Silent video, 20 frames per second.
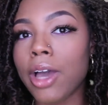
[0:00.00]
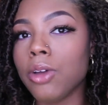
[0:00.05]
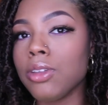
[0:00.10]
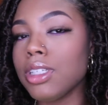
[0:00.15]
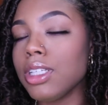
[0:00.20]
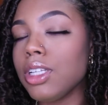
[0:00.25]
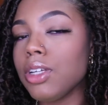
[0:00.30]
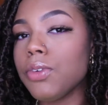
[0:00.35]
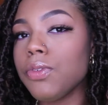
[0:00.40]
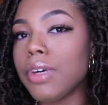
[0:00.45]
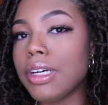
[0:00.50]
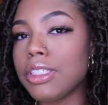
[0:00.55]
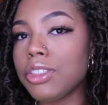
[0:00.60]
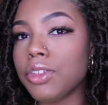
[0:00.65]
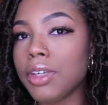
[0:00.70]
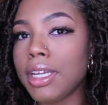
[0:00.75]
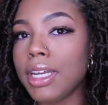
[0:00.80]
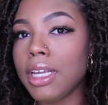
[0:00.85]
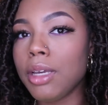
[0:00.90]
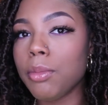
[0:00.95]
It was a little
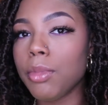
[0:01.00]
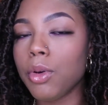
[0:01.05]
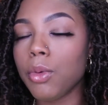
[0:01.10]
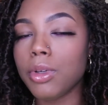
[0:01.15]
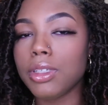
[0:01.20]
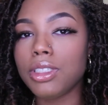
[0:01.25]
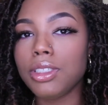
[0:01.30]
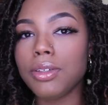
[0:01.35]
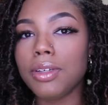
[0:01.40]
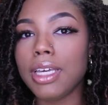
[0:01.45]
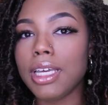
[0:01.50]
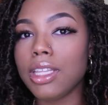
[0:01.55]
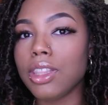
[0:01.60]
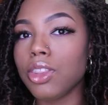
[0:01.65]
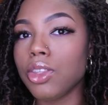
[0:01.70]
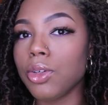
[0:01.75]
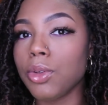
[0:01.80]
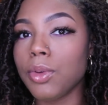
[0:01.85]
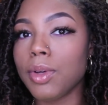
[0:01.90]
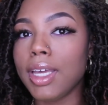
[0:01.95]
frustrating, but once you
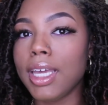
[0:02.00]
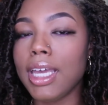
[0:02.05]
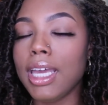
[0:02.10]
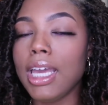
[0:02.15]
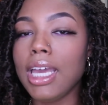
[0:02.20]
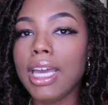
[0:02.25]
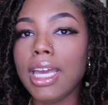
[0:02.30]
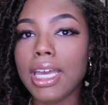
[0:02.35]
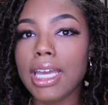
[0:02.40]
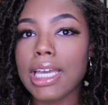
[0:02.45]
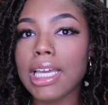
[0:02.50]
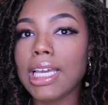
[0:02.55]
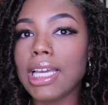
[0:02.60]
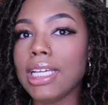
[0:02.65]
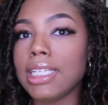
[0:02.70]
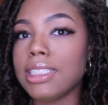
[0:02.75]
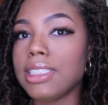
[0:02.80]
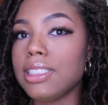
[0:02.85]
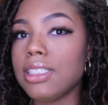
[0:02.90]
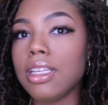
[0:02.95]
get through it,
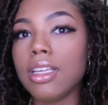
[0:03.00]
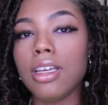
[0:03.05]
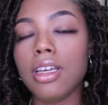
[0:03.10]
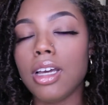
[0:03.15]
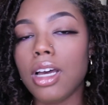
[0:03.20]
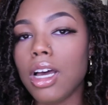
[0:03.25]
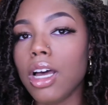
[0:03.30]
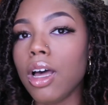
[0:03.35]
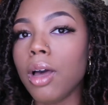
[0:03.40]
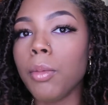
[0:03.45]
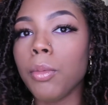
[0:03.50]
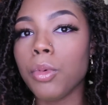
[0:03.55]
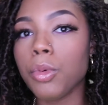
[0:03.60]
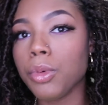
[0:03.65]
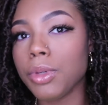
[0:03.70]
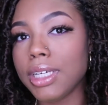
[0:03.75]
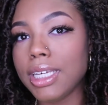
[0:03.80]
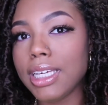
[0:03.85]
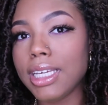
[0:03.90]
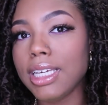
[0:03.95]
it's a
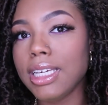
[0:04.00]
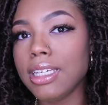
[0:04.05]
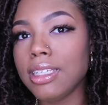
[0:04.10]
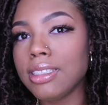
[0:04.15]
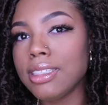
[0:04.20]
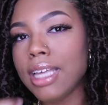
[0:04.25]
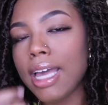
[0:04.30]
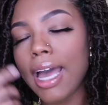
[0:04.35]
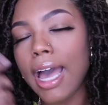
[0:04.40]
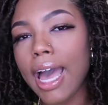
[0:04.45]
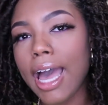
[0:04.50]
breeze.